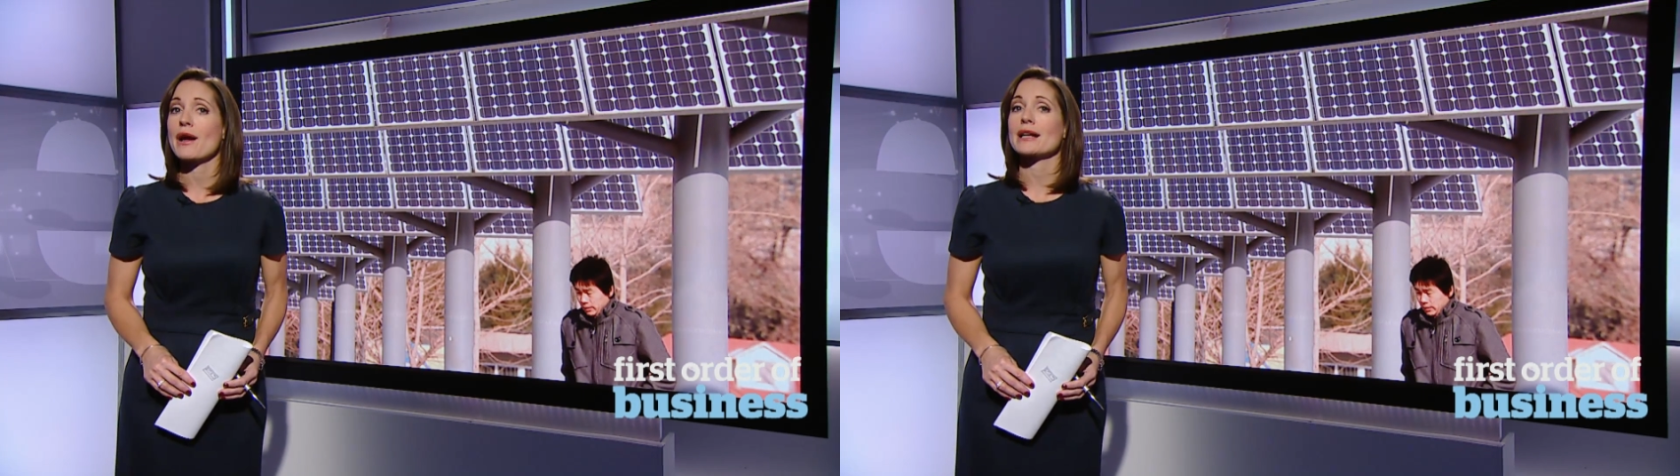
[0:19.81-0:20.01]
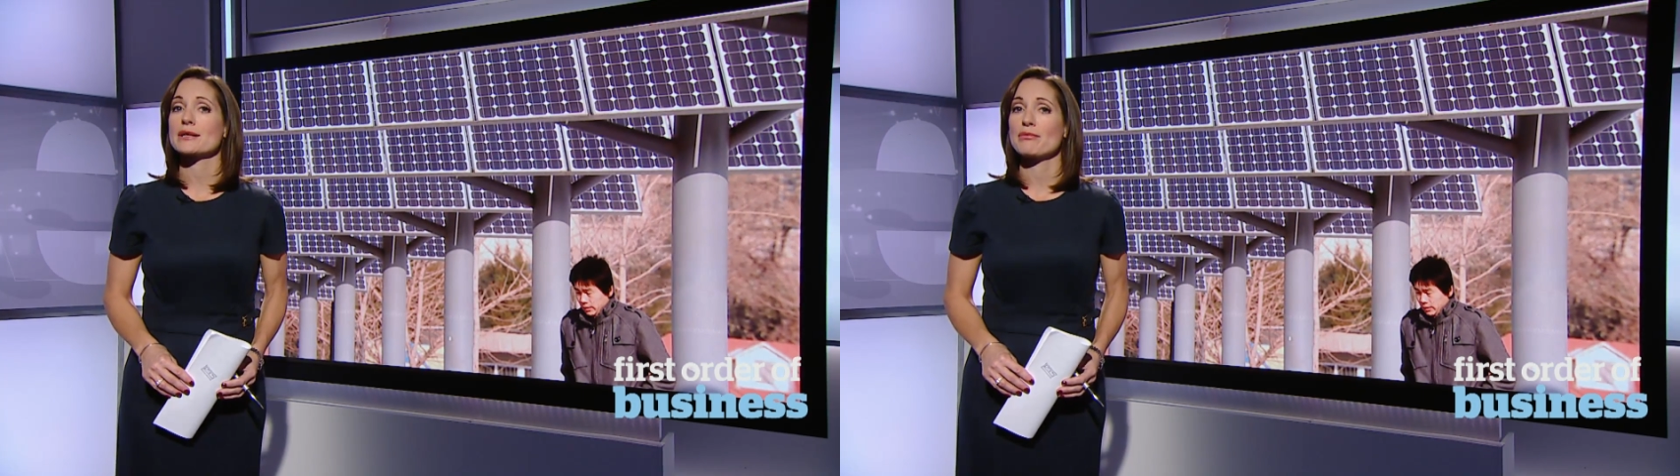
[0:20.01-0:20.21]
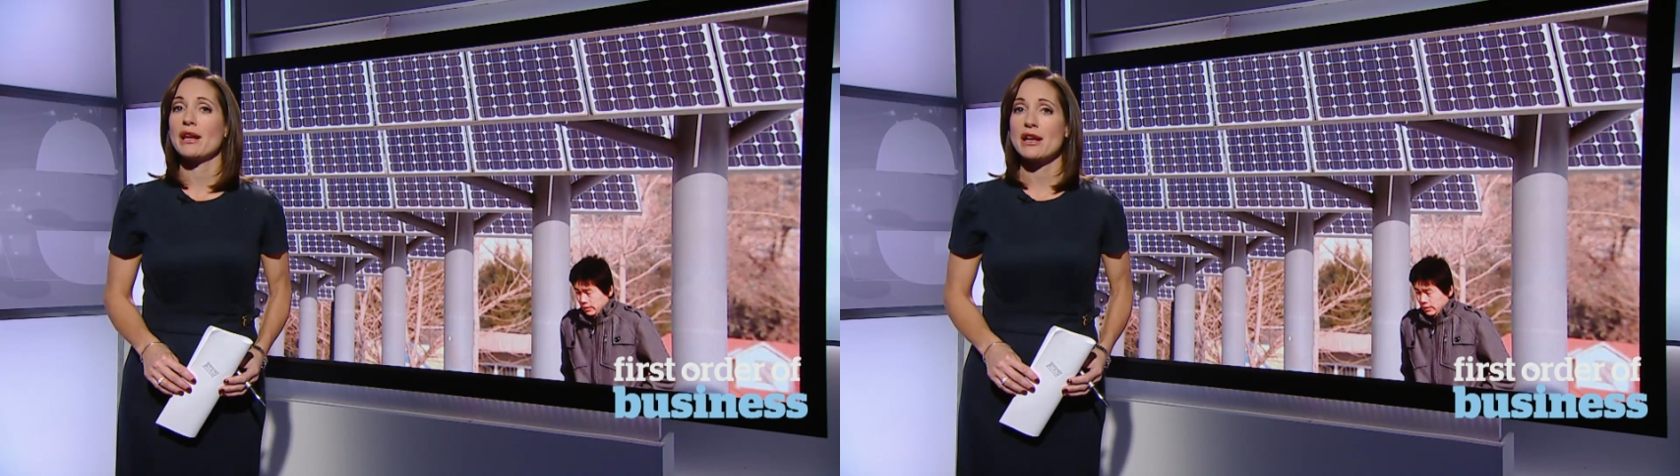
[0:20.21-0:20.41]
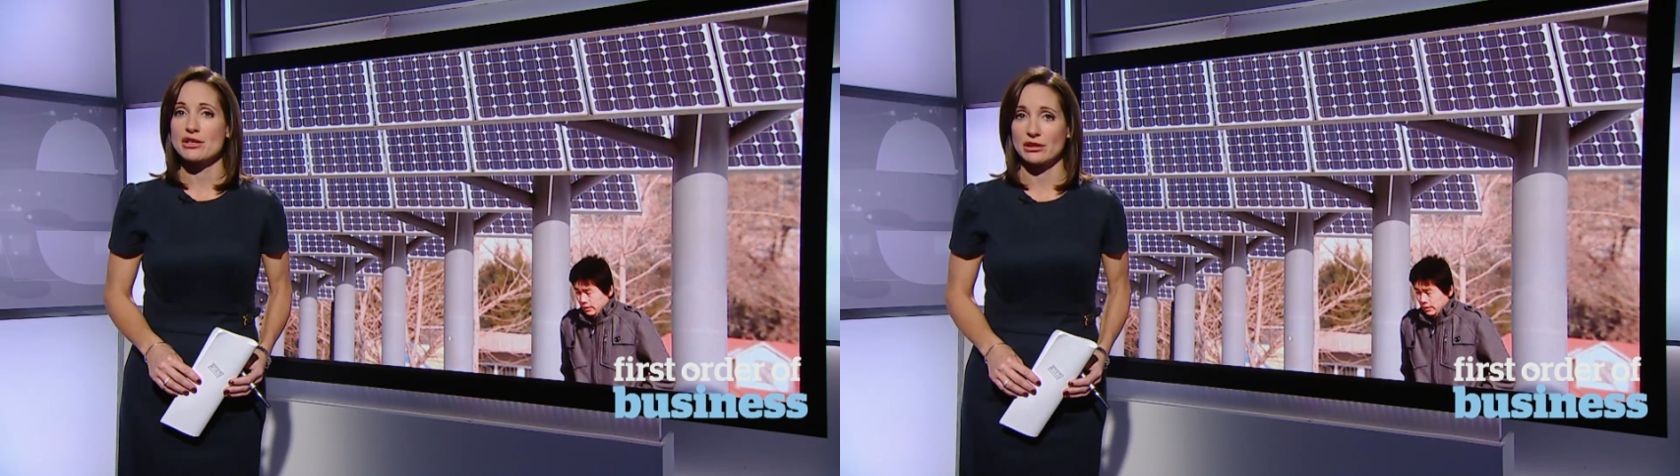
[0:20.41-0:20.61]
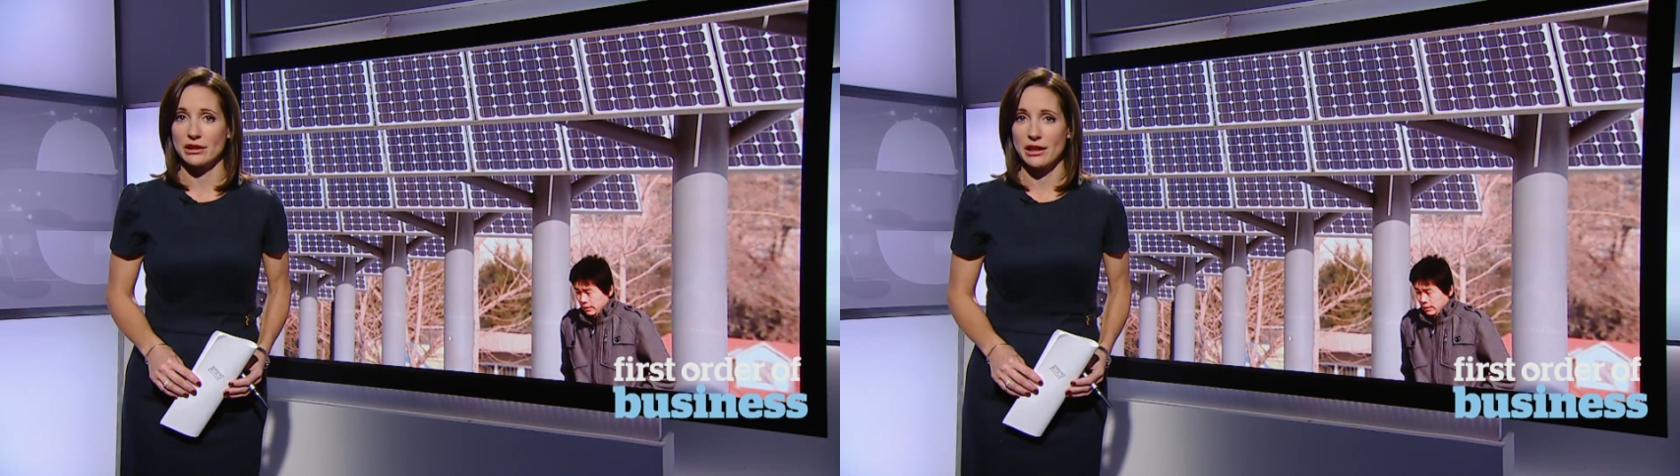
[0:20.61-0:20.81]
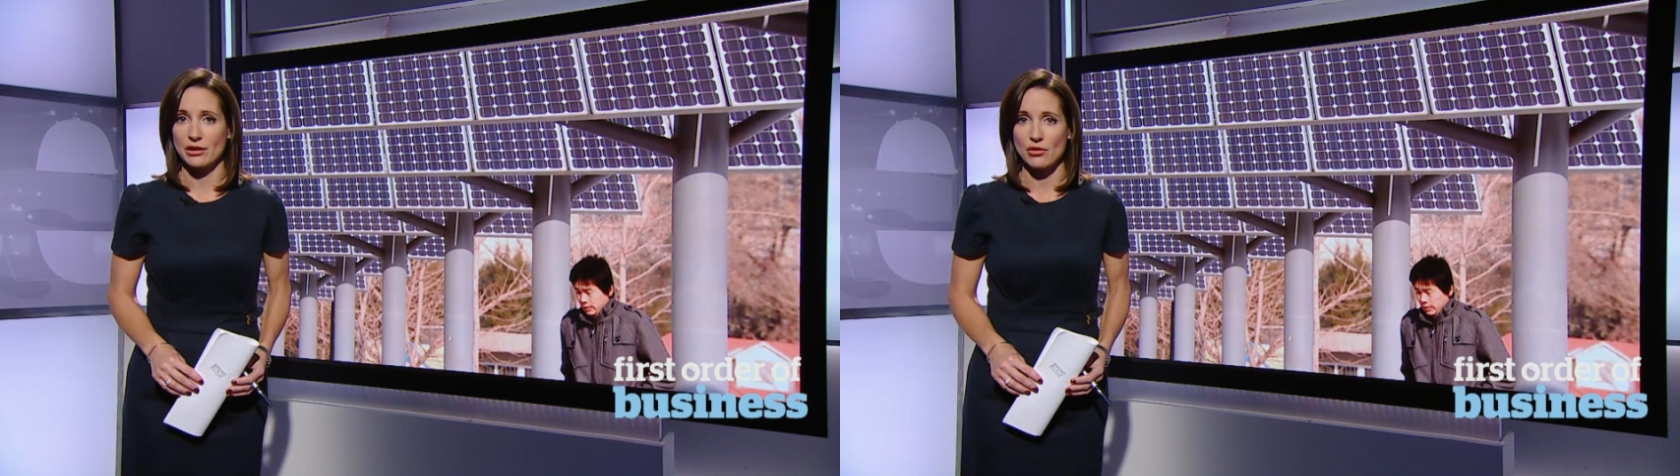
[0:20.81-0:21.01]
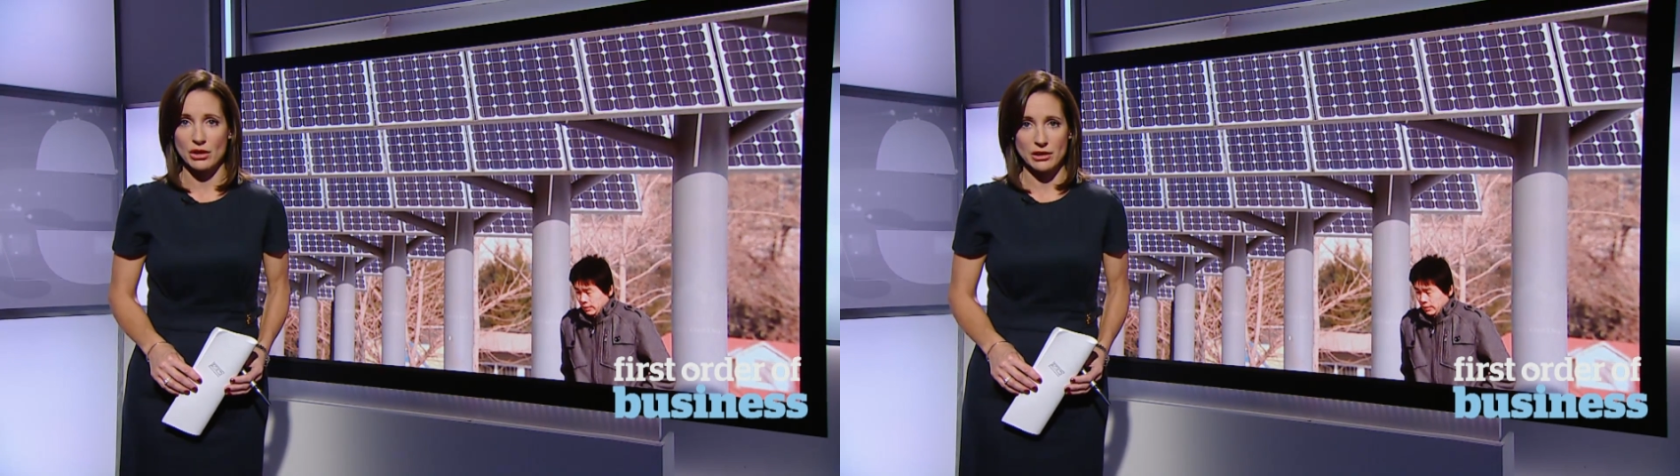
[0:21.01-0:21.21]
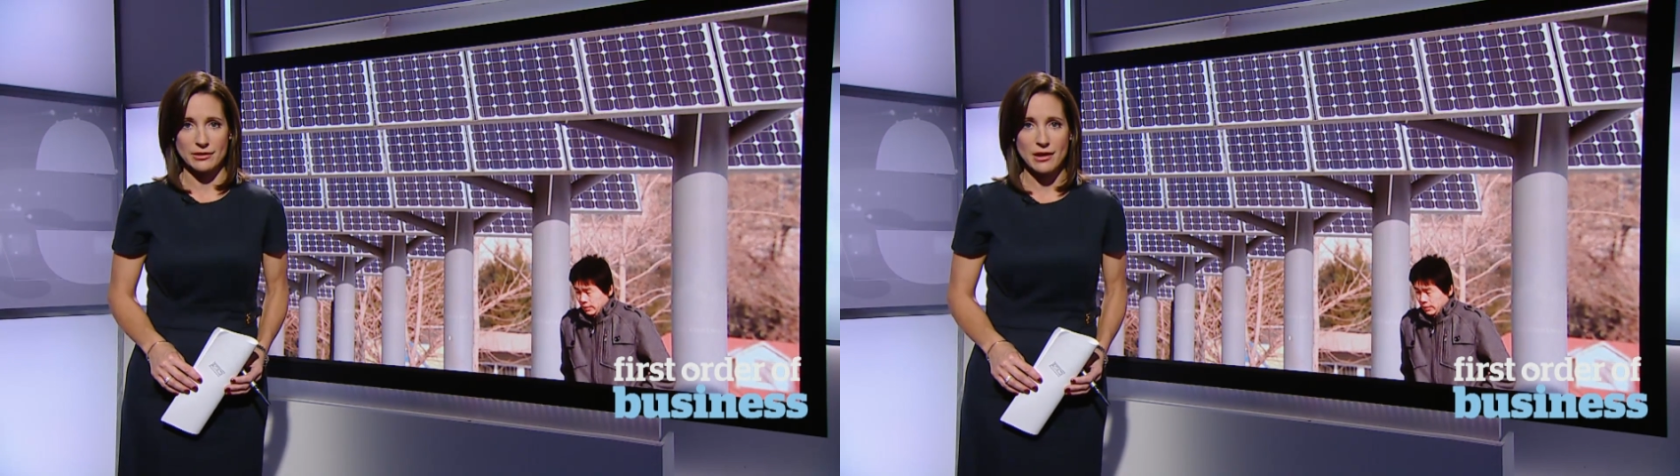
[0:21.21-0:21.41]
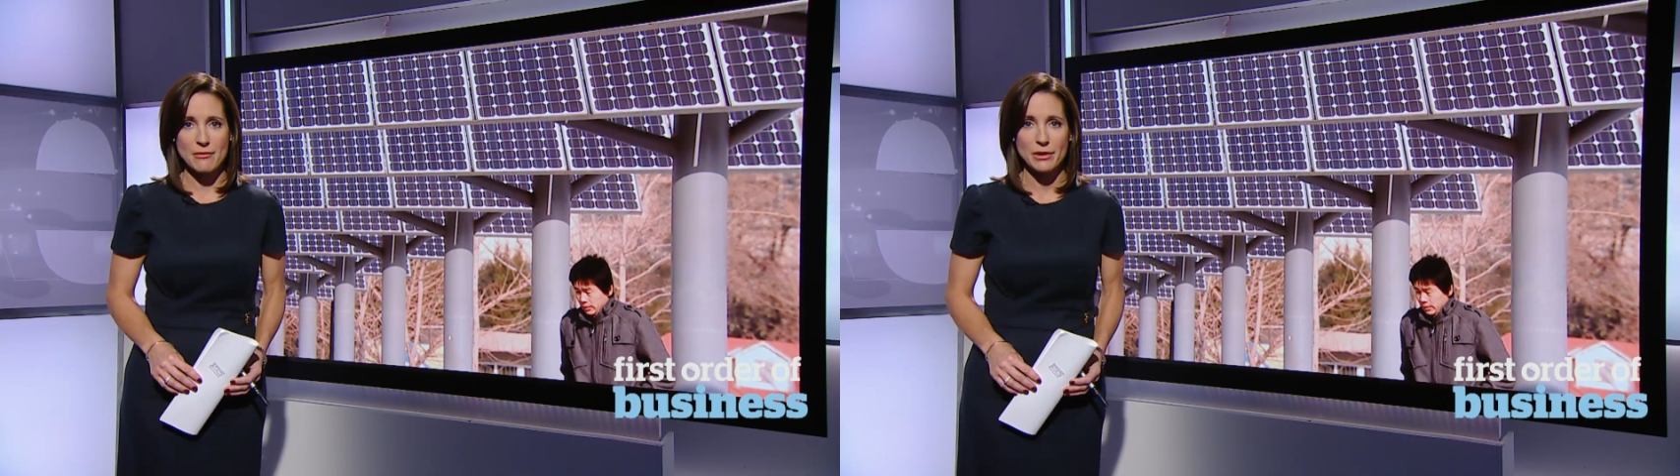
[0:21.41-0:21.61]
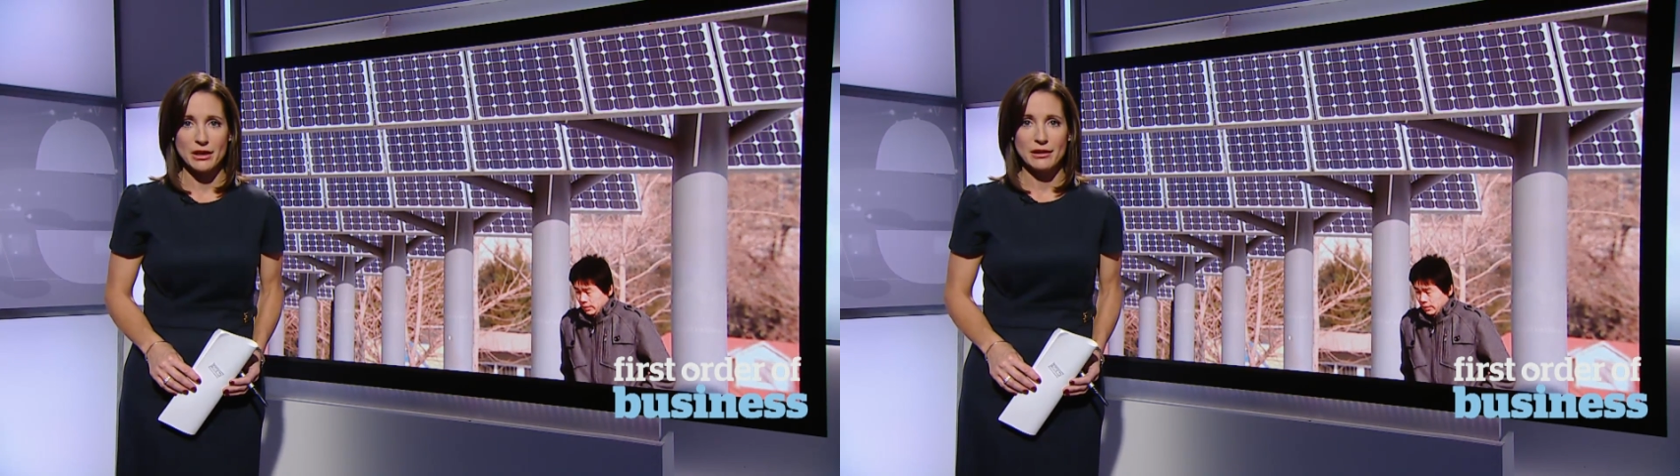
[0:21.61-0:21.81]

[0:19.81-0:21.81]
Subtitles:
exponentially, and according to some,